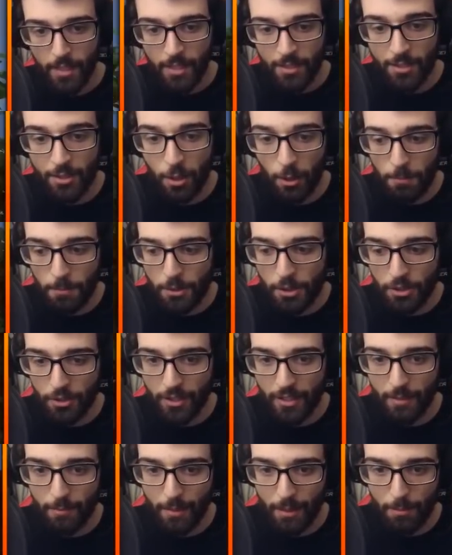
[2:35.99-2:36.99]
Stop
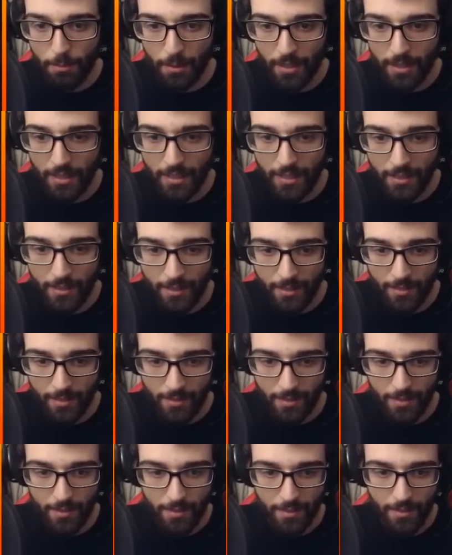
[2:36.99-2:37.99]
juking me, please.
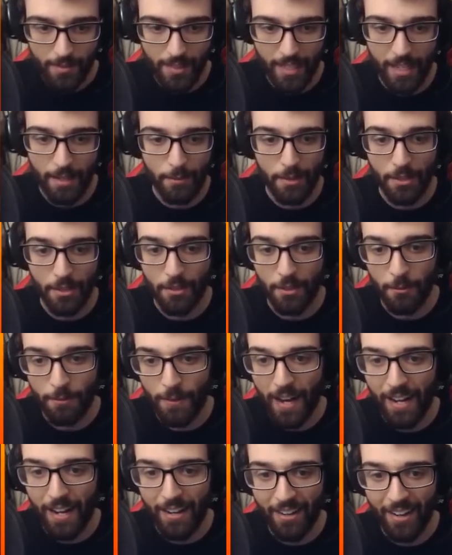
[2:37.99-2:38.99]
There we go,
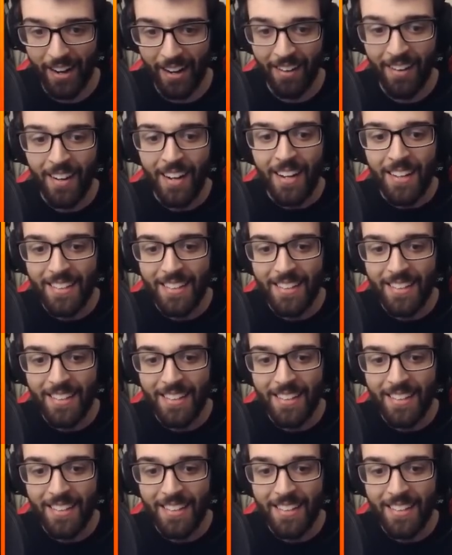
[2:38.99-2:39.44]
far out.